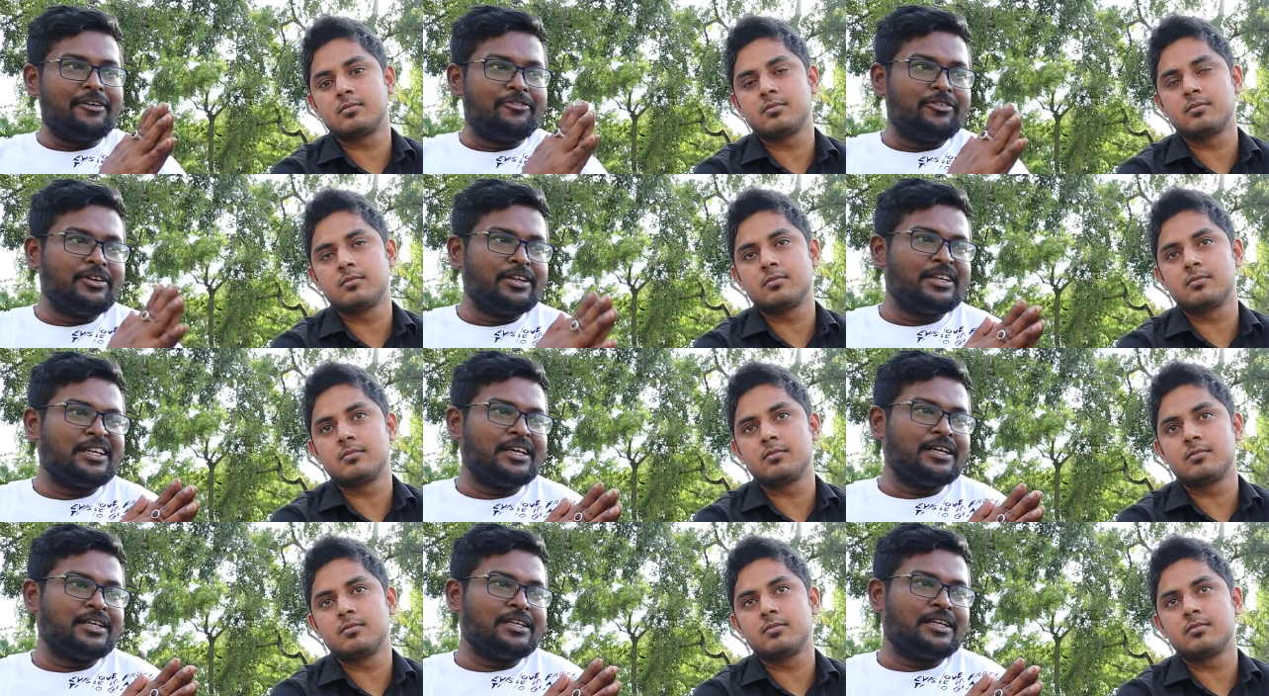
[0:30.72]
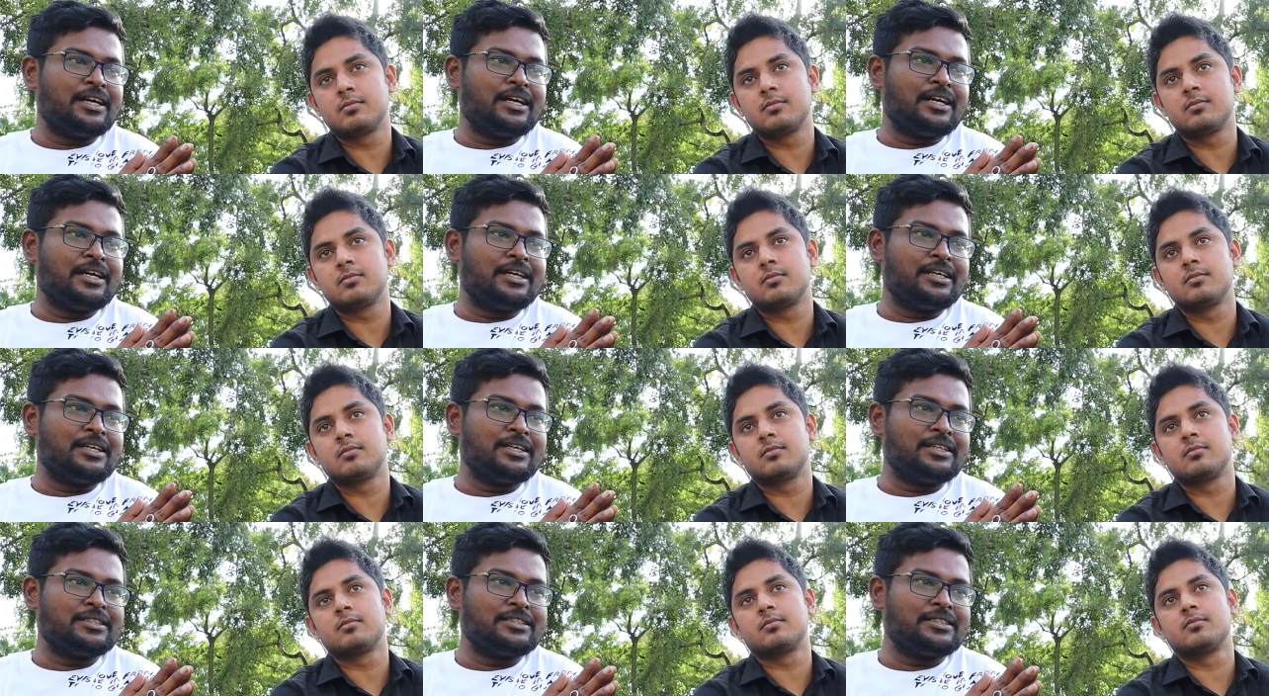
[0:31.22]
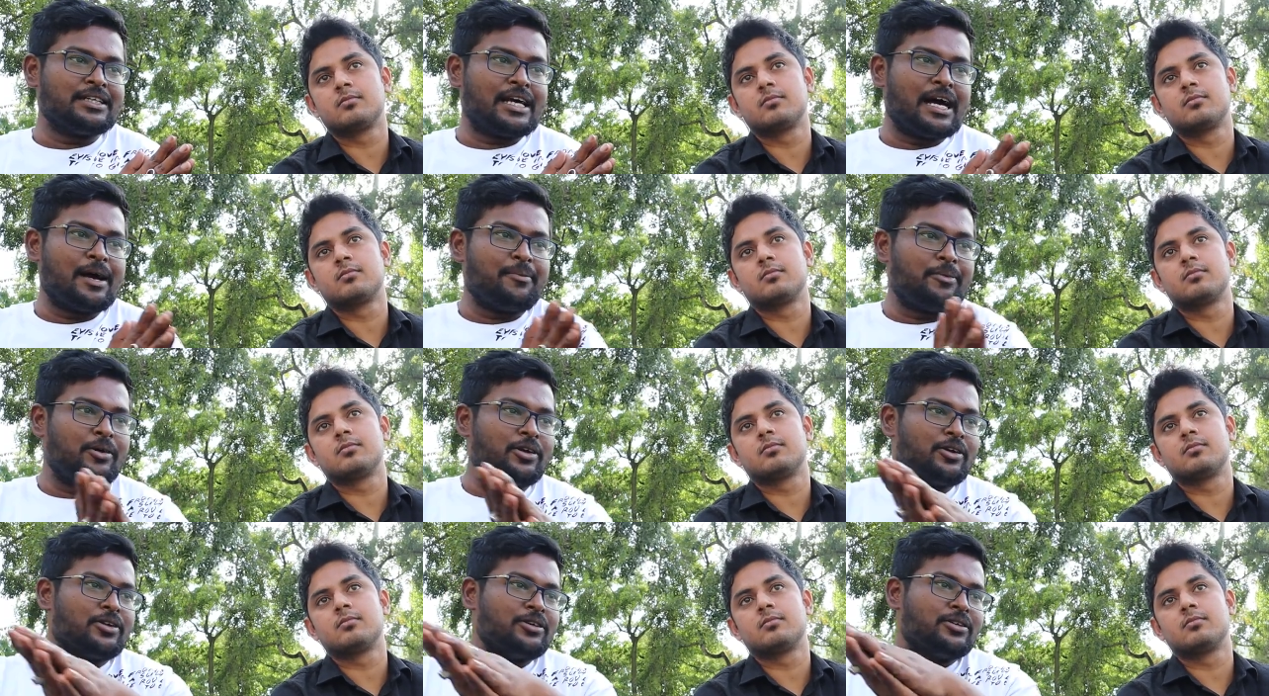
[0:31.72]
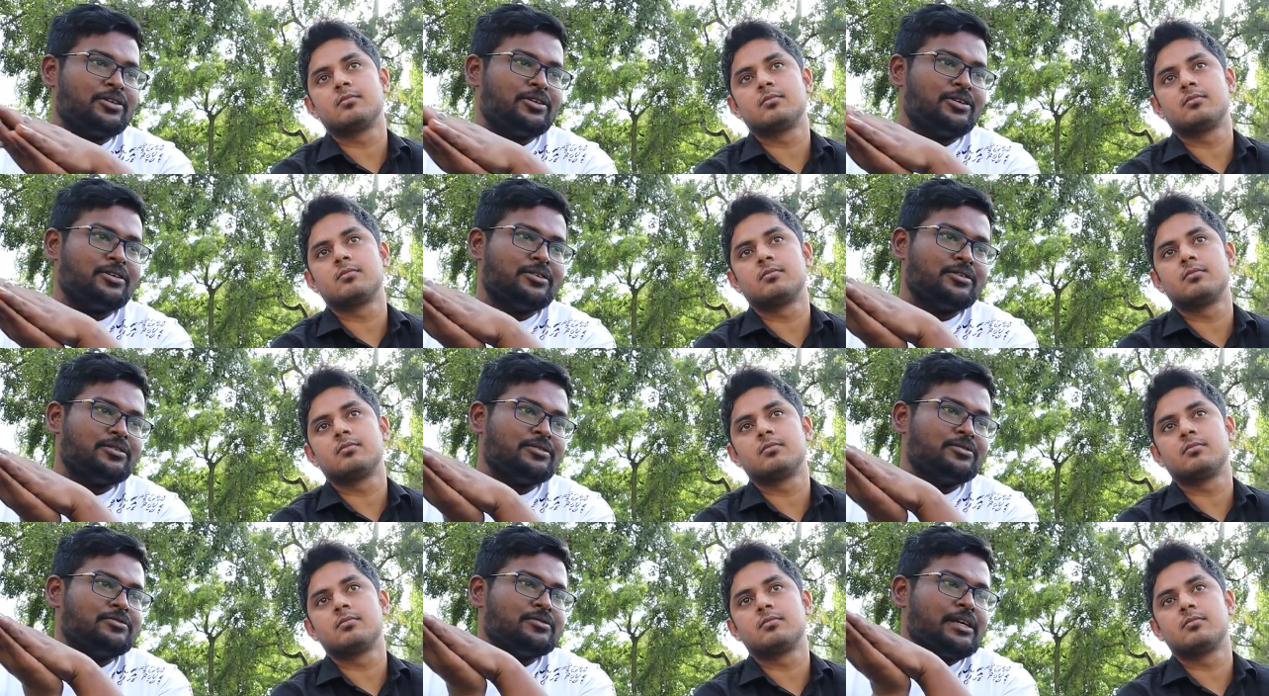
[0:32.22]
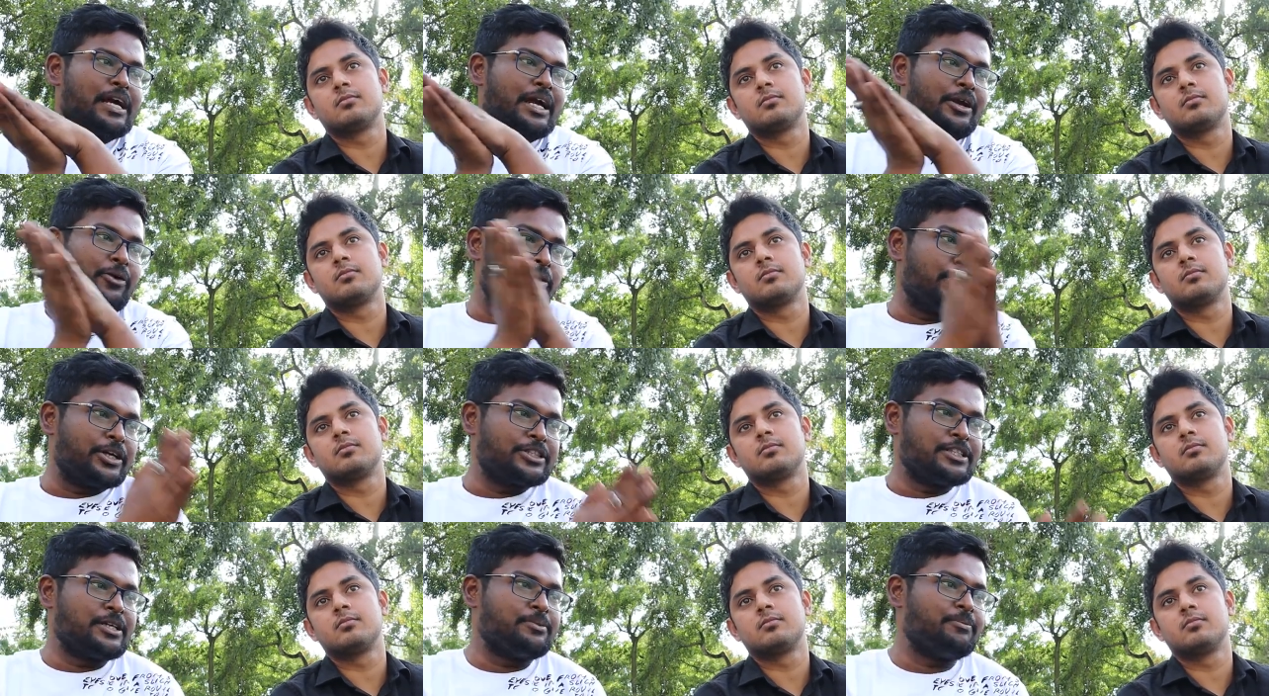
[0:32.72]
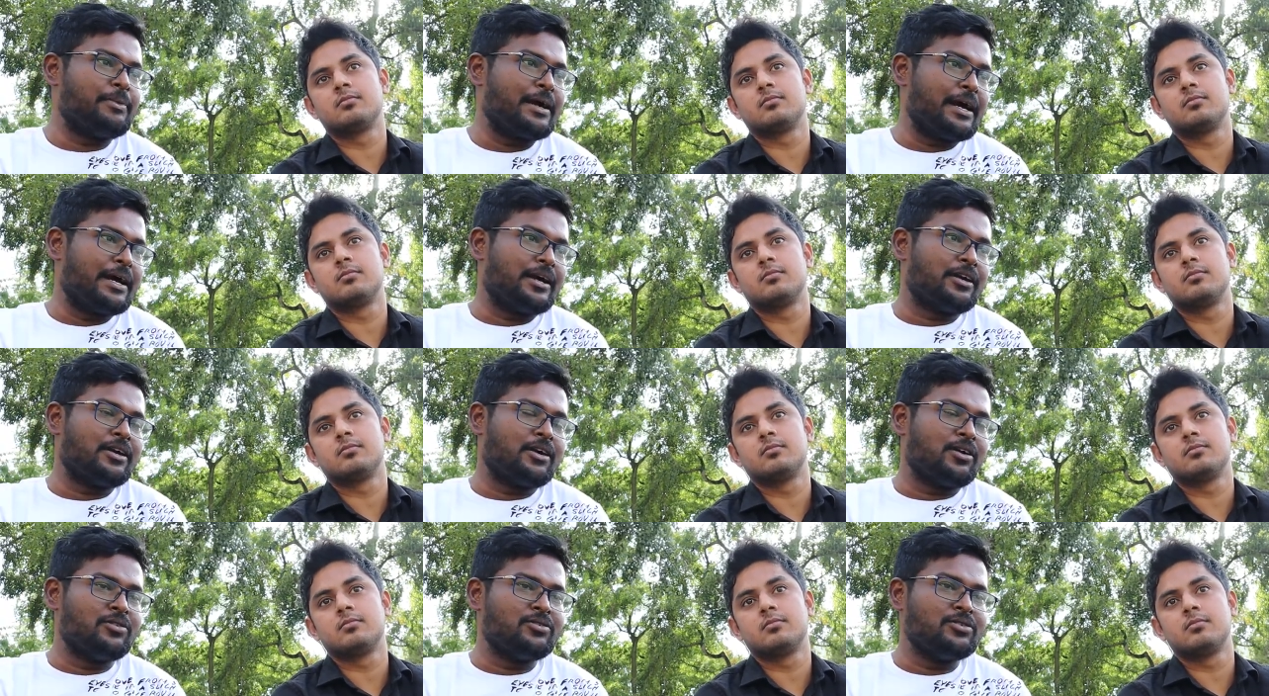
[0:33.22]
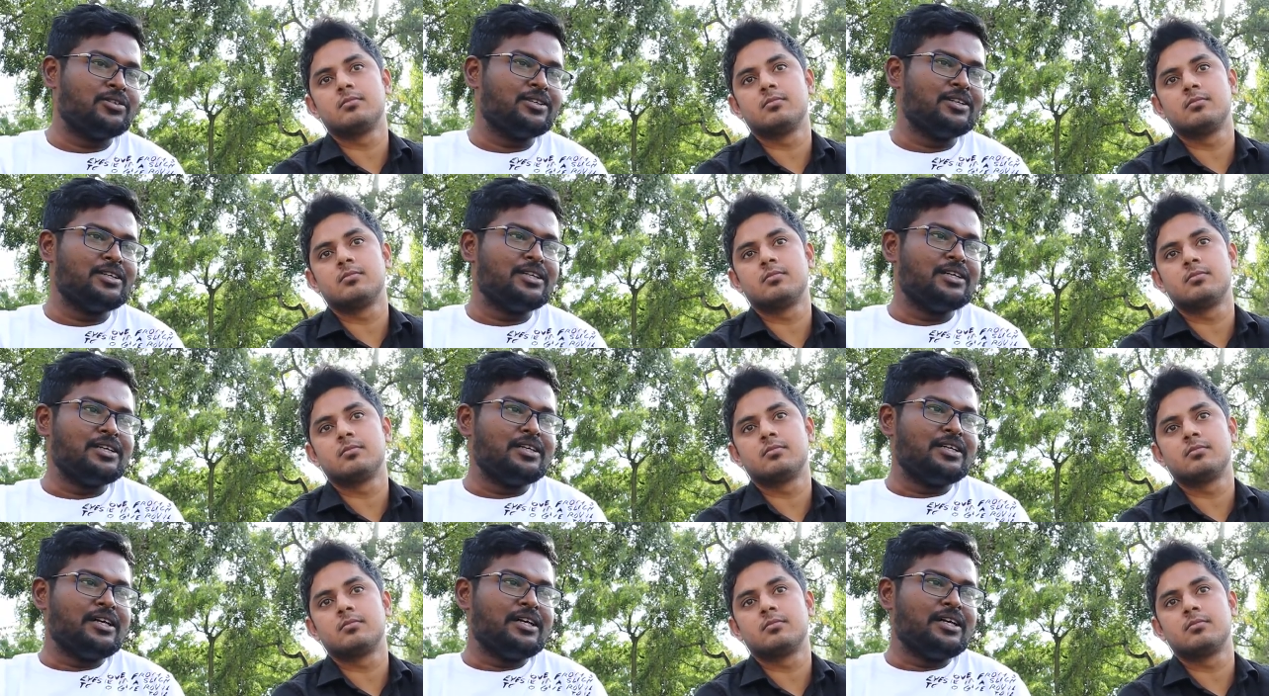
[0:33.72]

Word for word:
Speaker 1: everything that about your education background